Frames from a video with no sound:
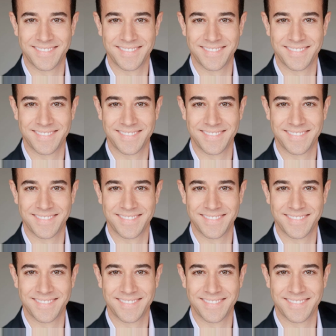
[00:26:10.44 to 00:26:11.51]

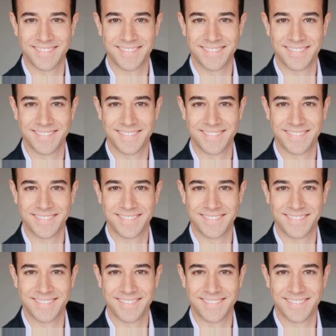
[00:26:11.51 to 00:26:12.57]

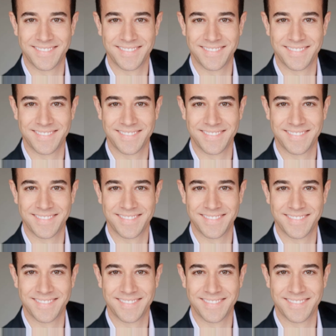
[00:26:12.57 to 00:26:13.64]

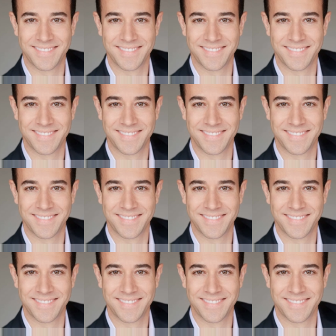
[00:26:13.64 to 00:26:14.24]
(no lip movement)